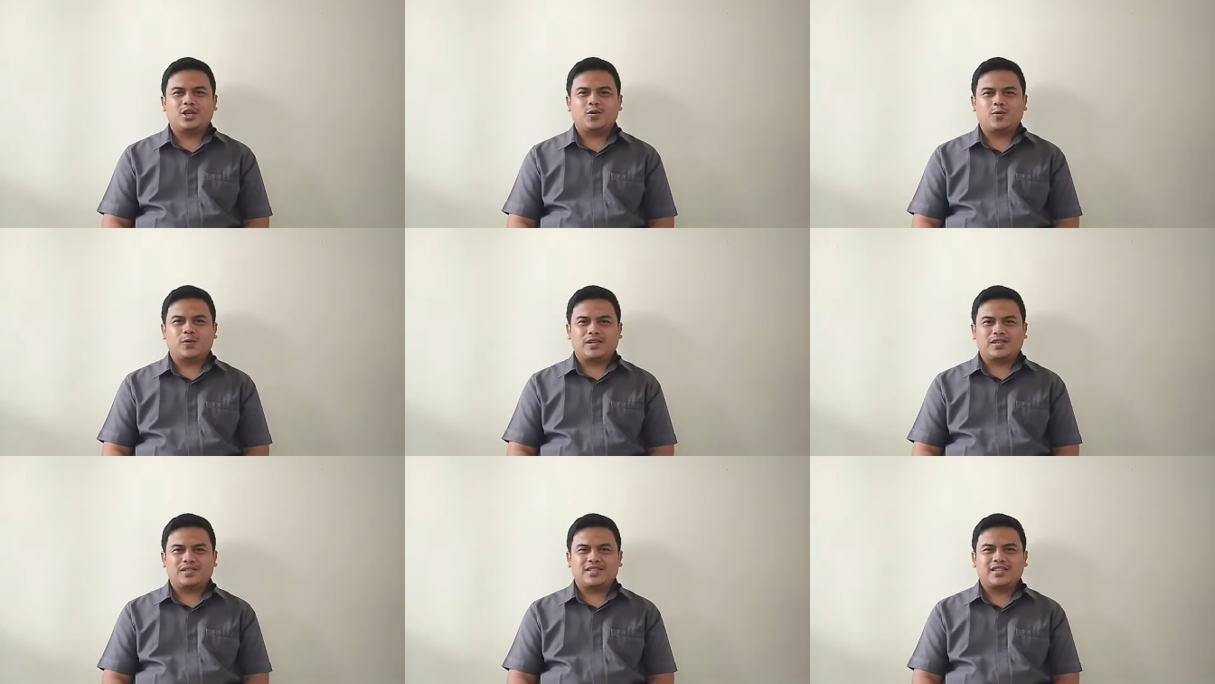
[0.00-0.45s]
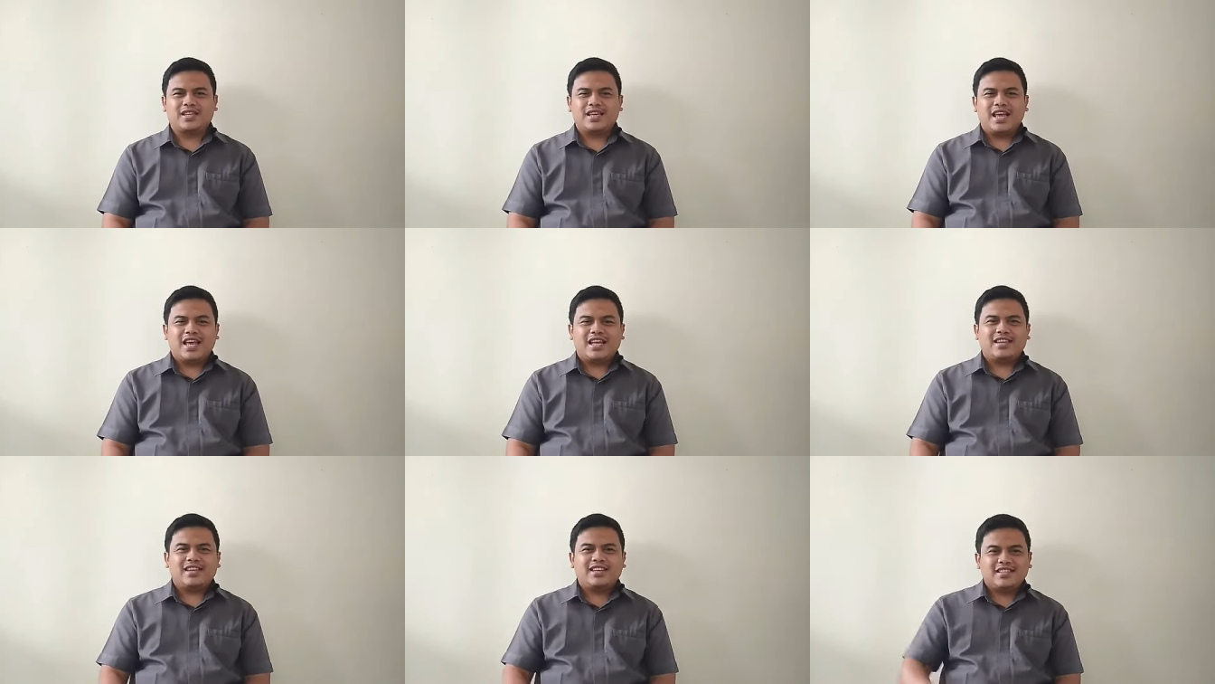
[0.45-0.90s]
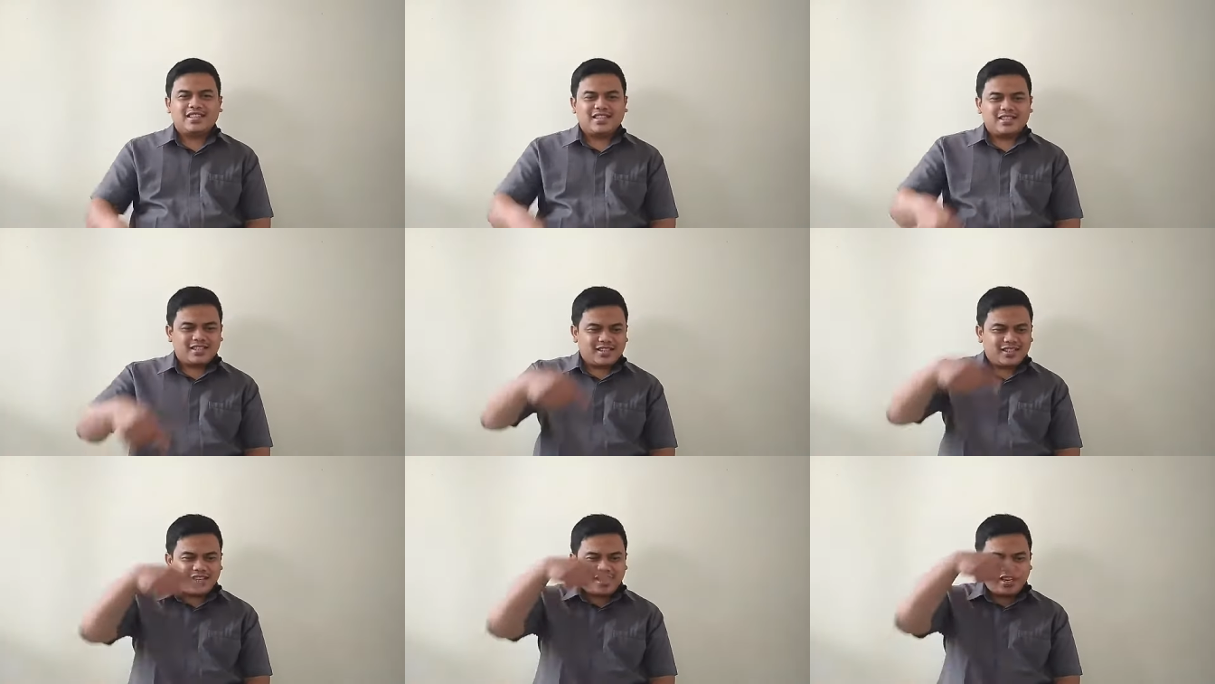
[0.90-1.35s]
quiz. This
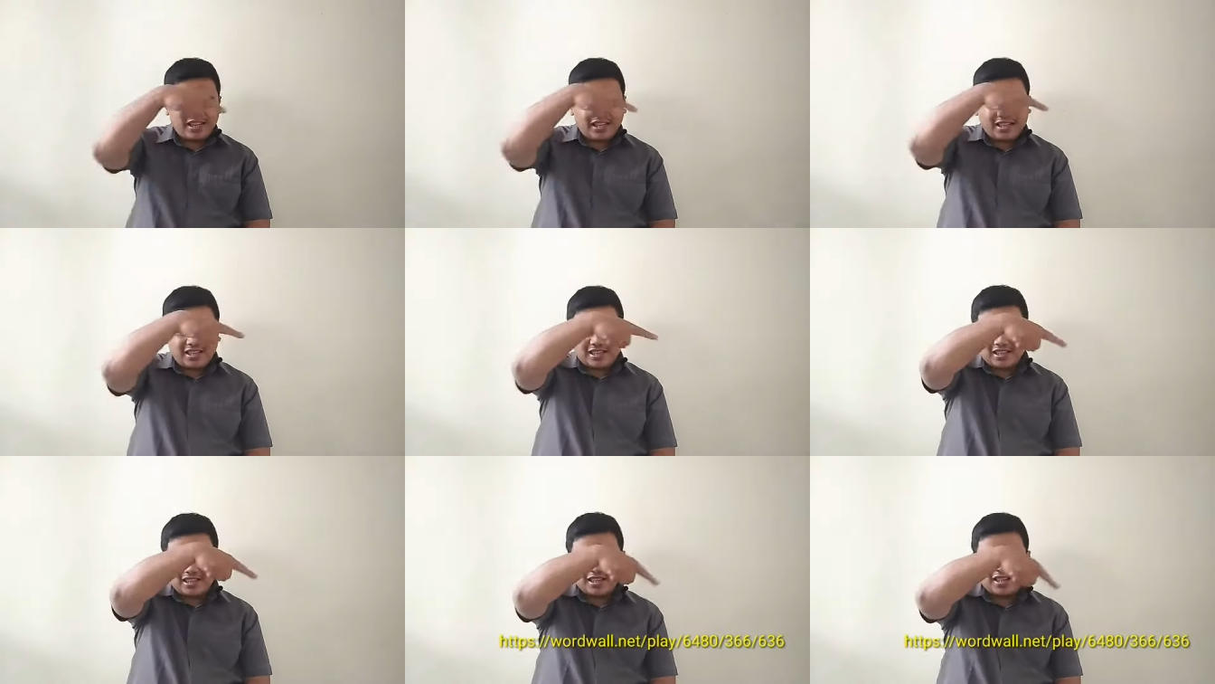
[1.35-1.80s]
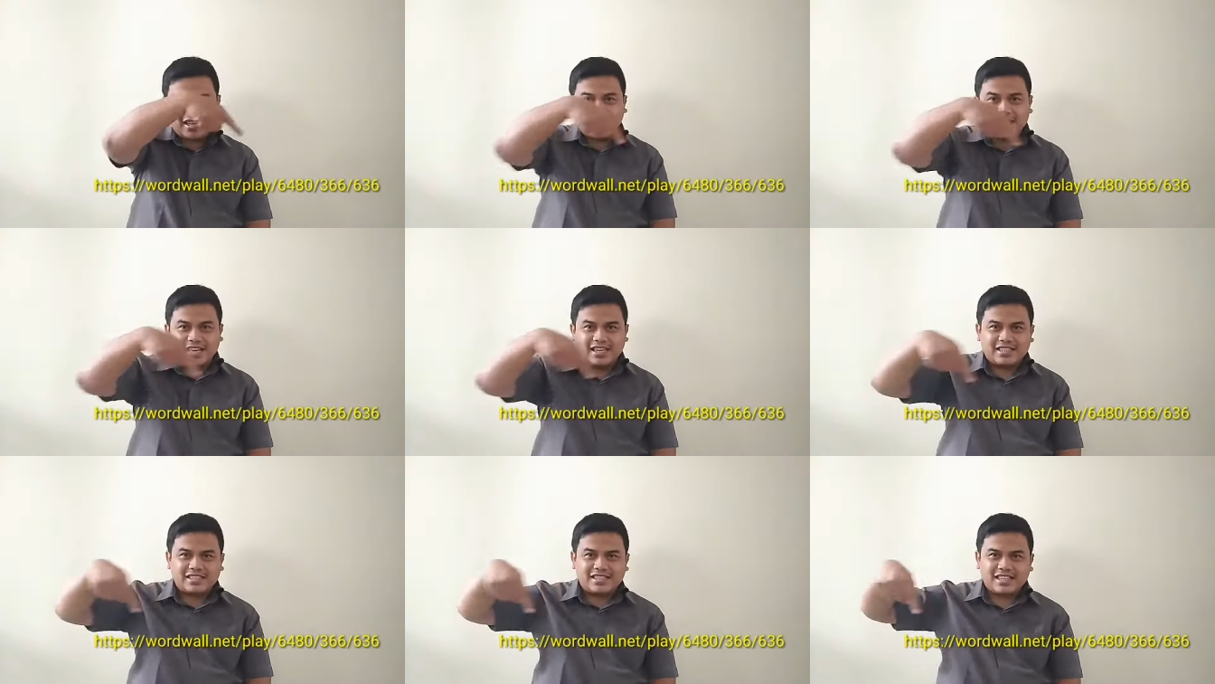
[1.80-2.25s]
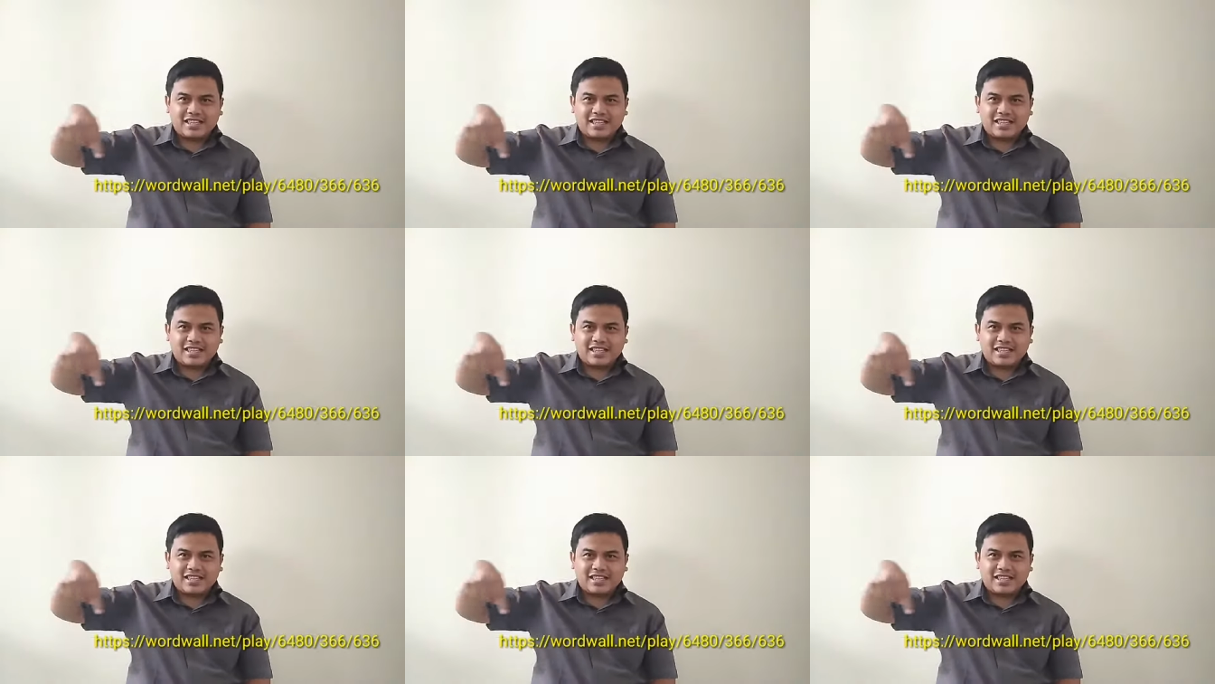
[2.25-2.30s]
is the link, guys.